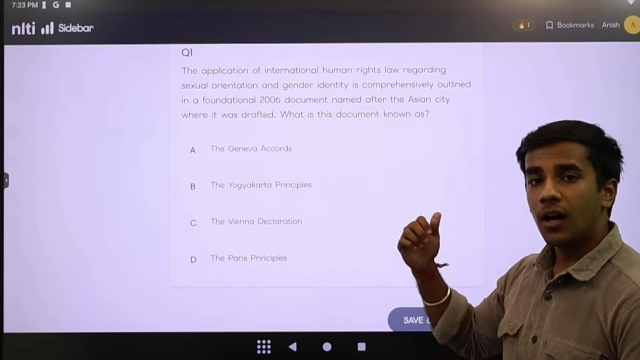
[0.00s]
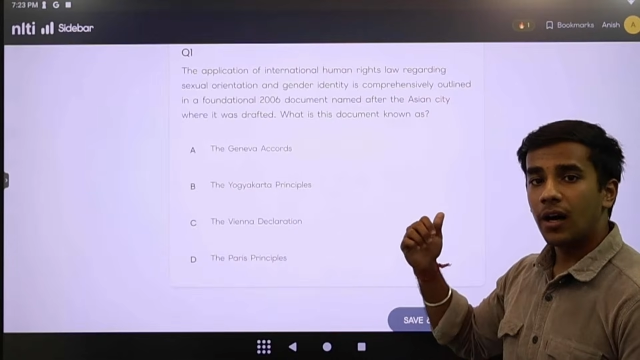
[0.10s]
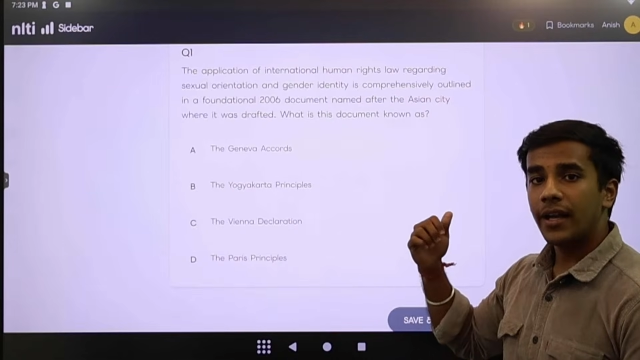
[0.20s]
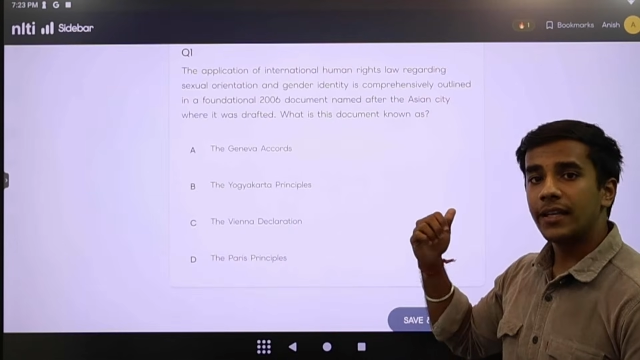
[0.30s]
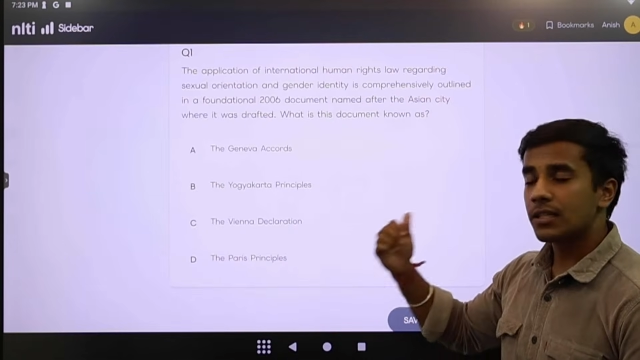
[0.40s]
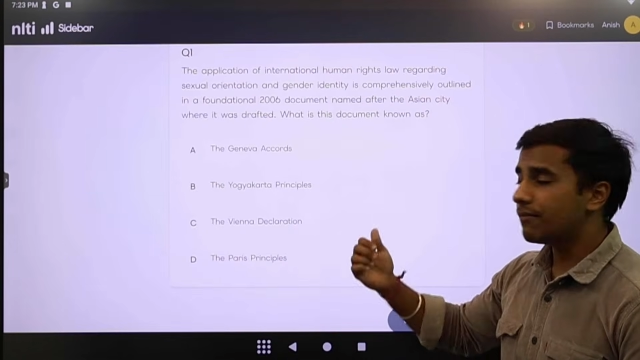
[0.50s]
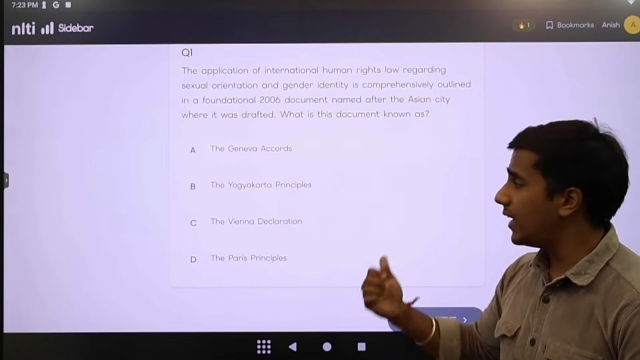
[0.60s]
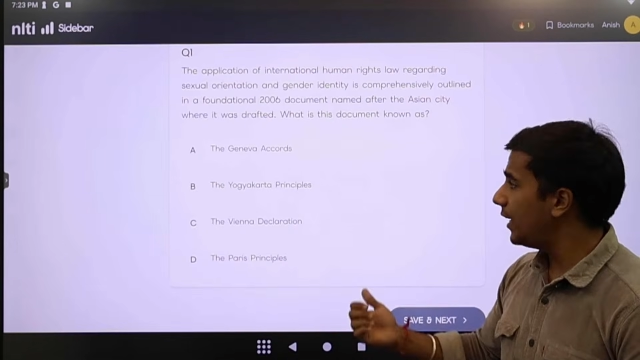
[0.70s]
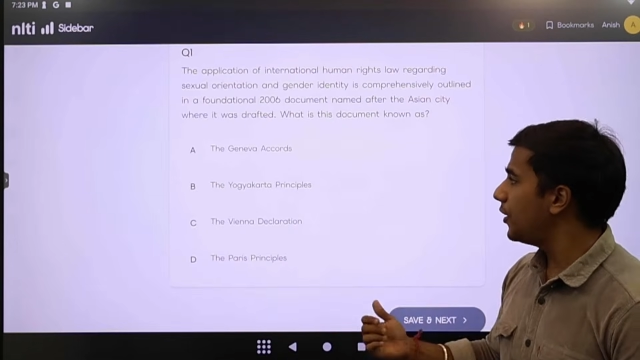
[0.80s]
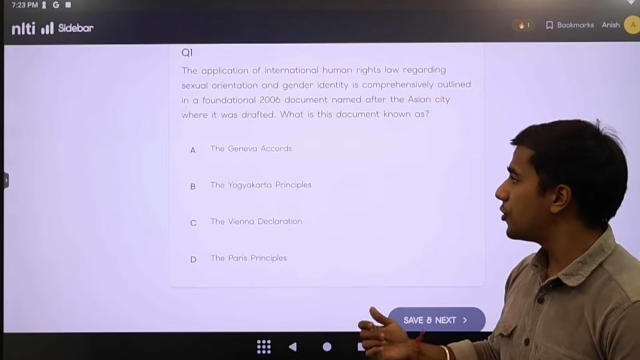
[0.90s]
in its very
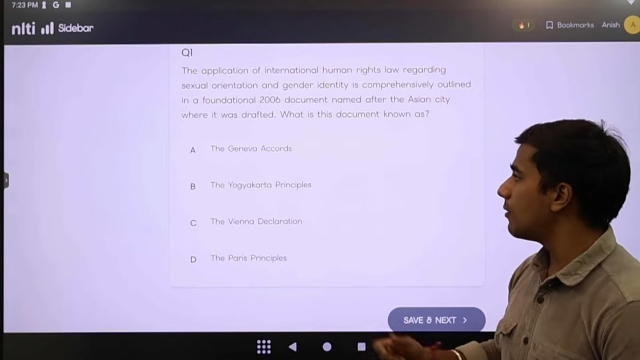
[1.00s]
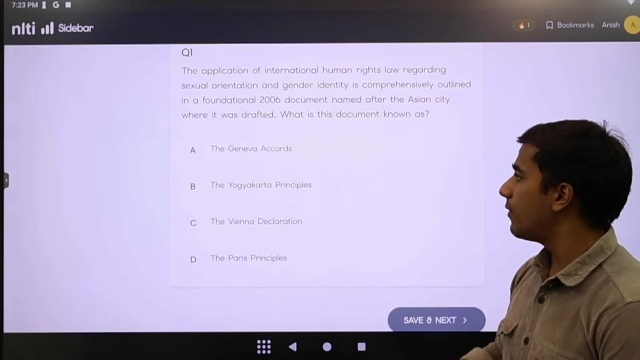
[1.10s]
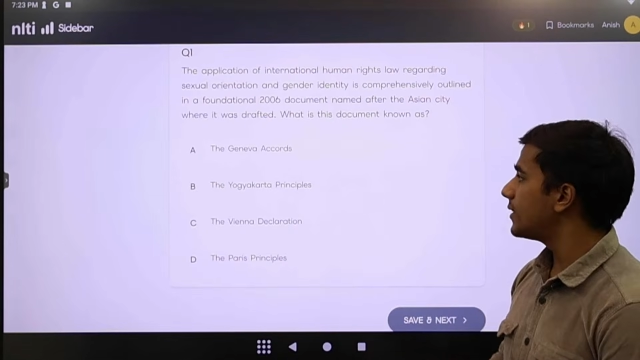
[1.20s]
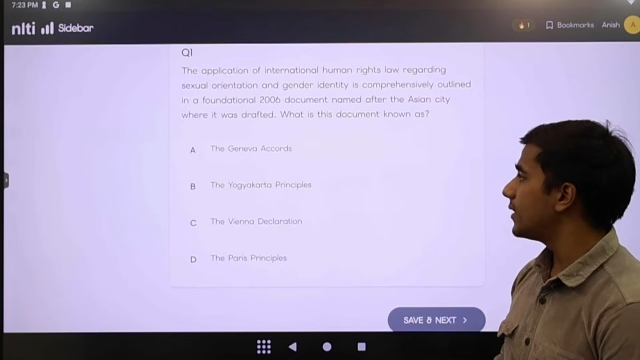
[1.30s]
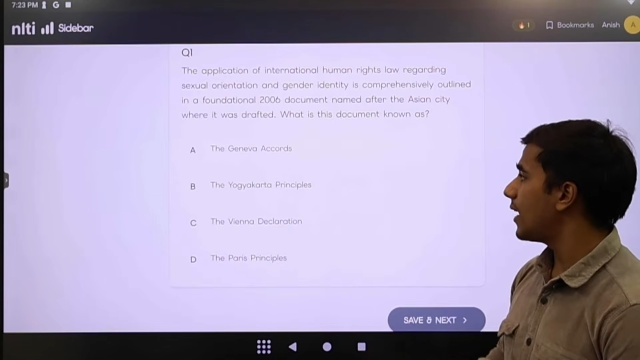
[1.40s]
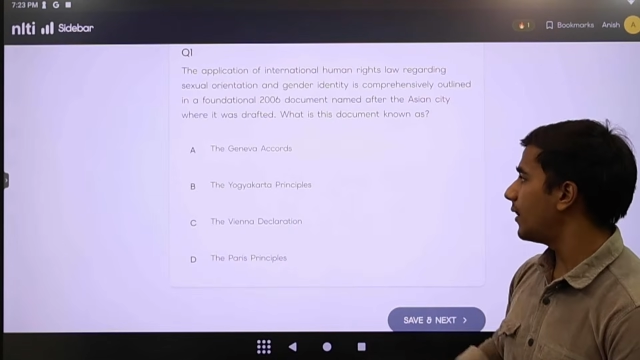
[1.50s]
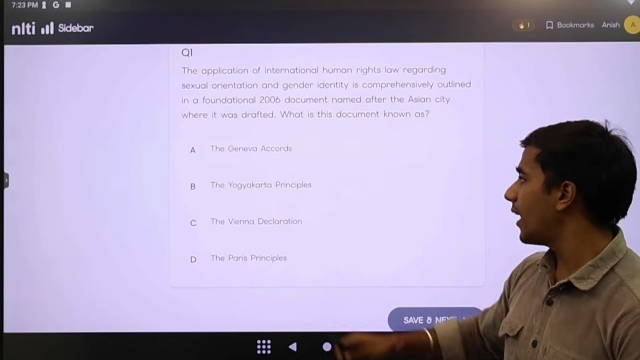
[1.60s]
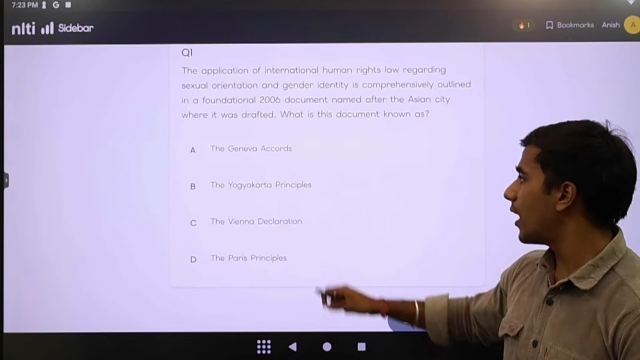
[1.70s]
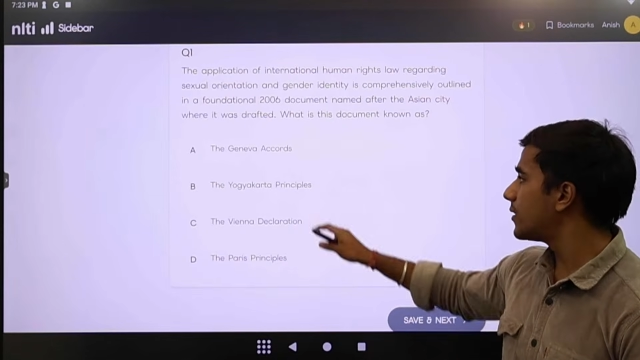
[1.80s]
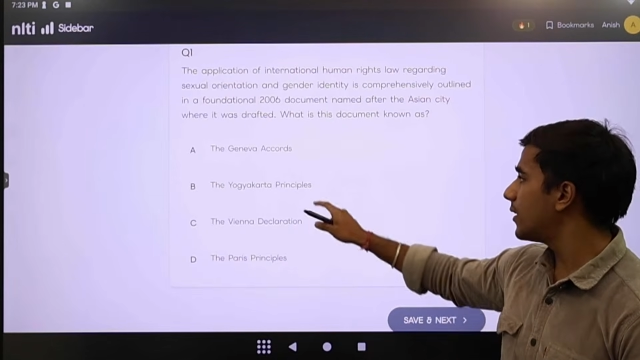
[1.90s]
initial phases, and the
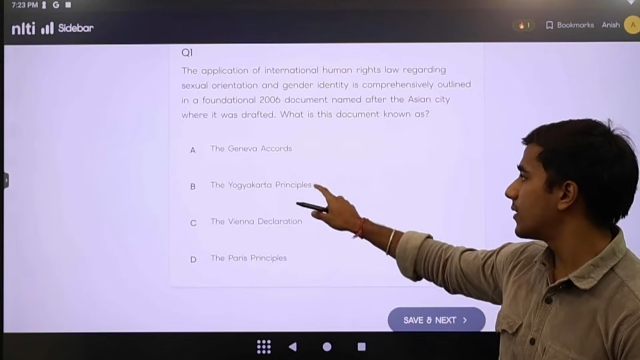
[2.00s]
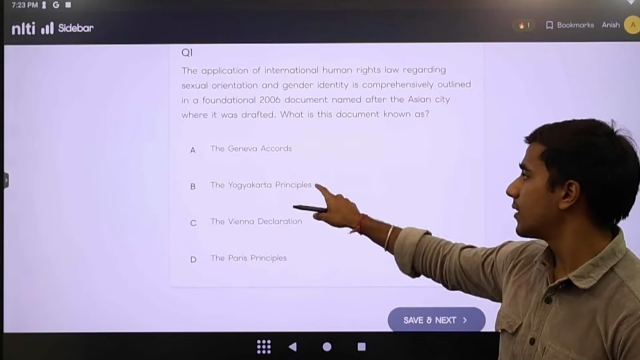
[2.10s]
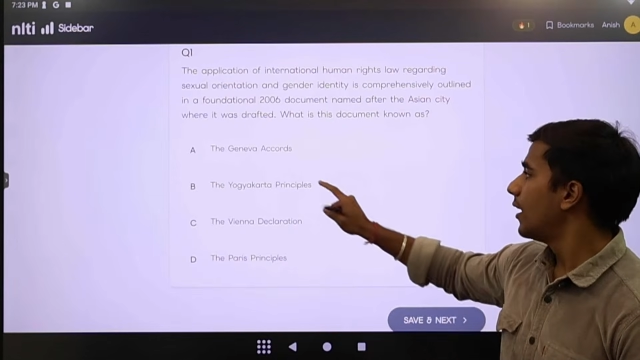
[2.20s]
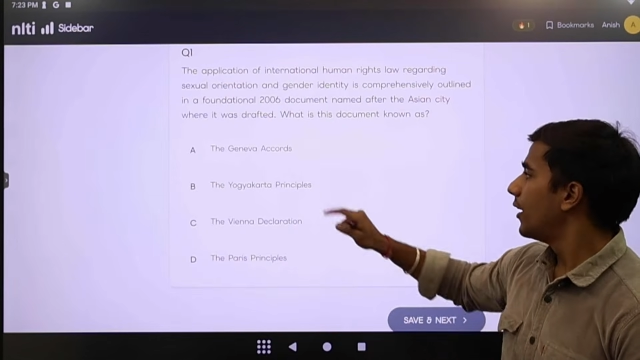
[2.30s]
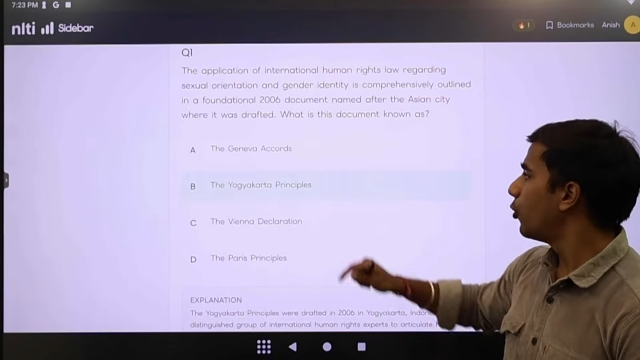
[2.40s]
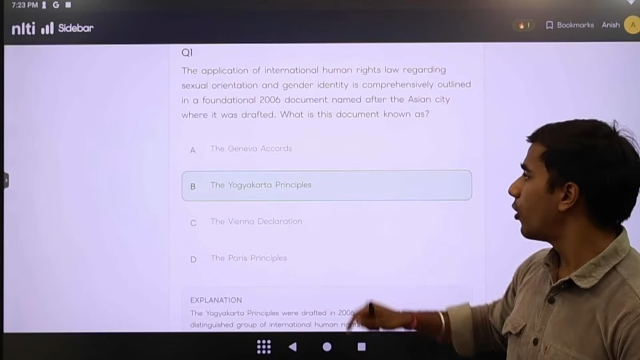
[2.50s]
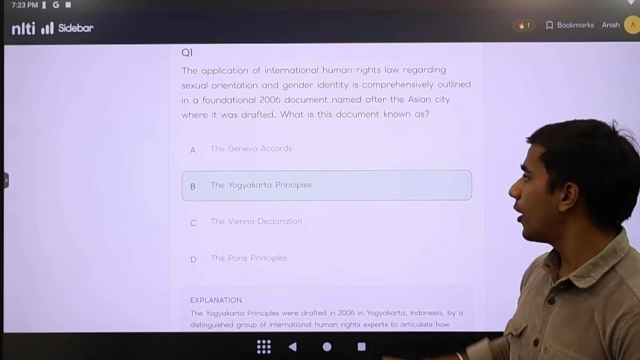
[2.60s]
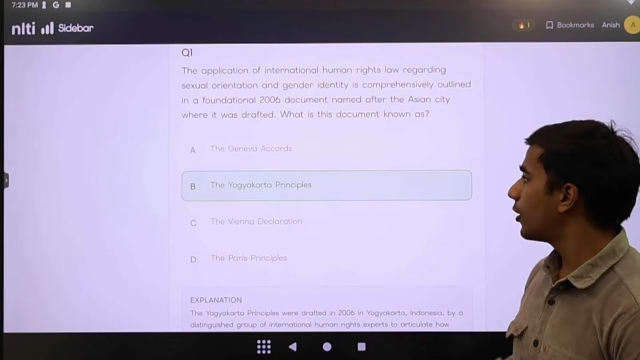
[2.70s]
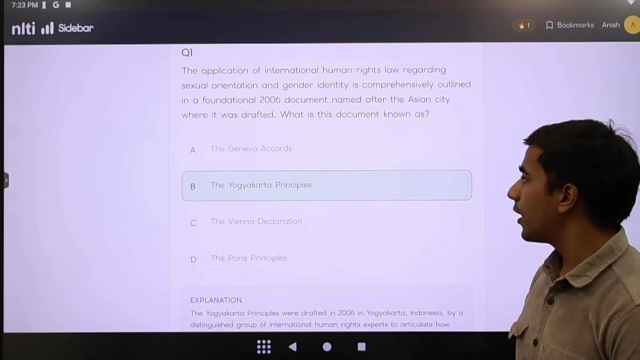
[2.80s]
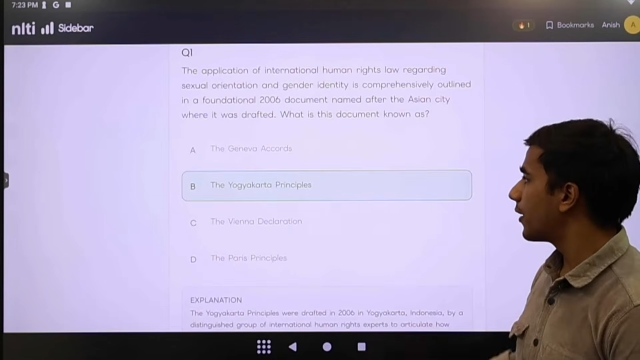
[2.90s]
answer is Yoga
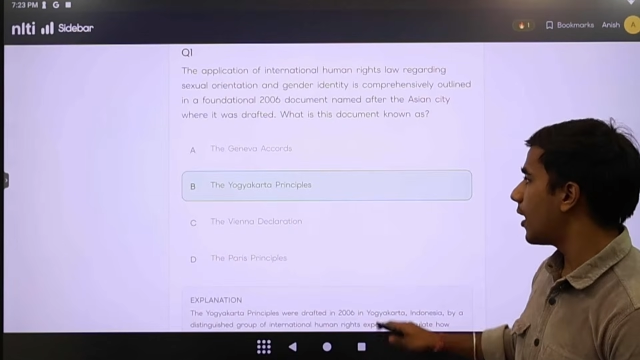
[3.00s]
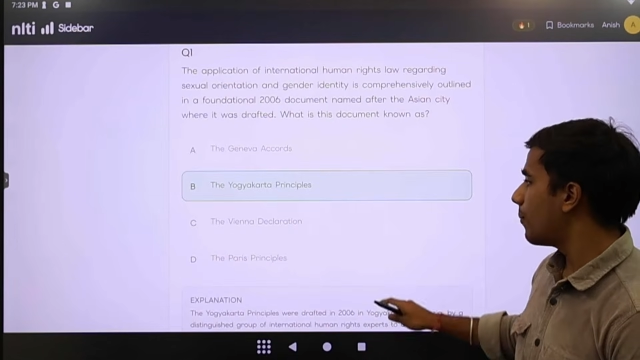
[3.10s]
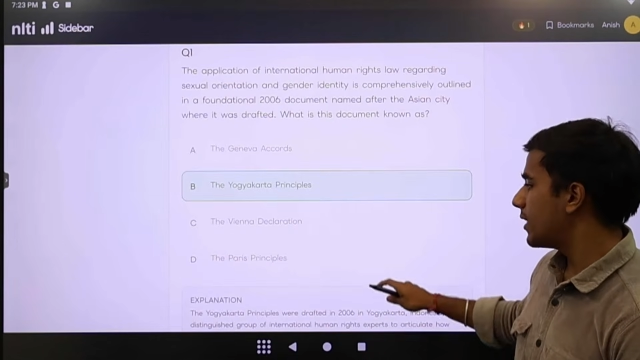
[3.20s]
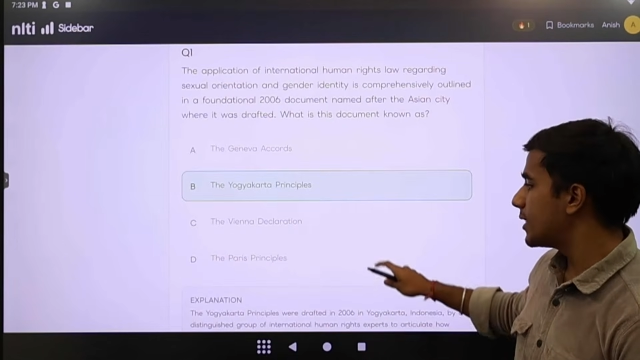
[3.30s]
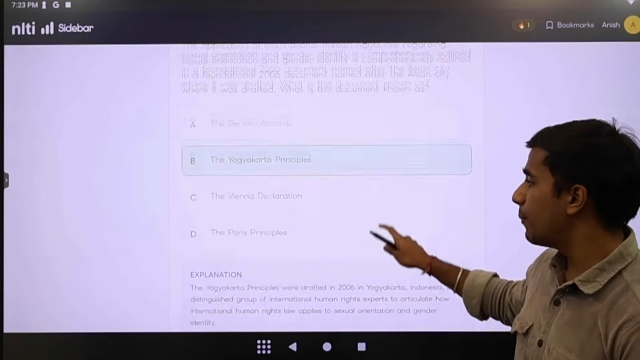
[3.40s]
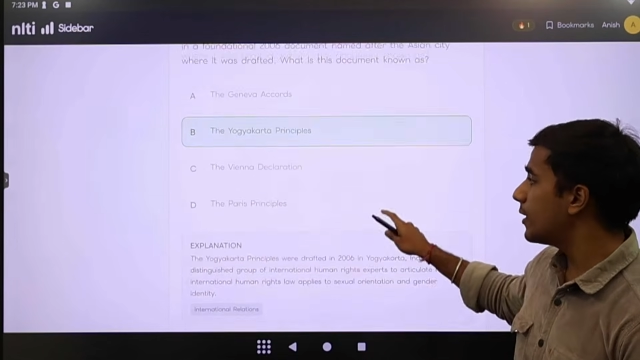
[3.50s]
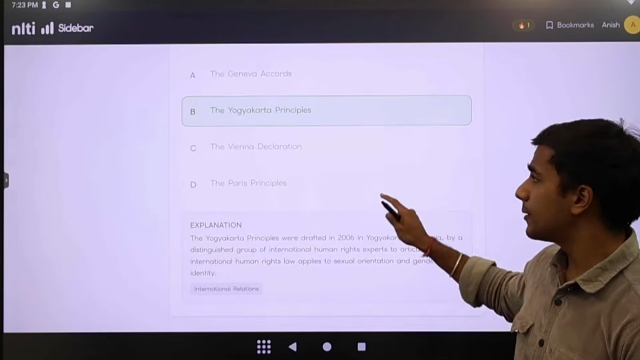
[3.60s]
Karta principles.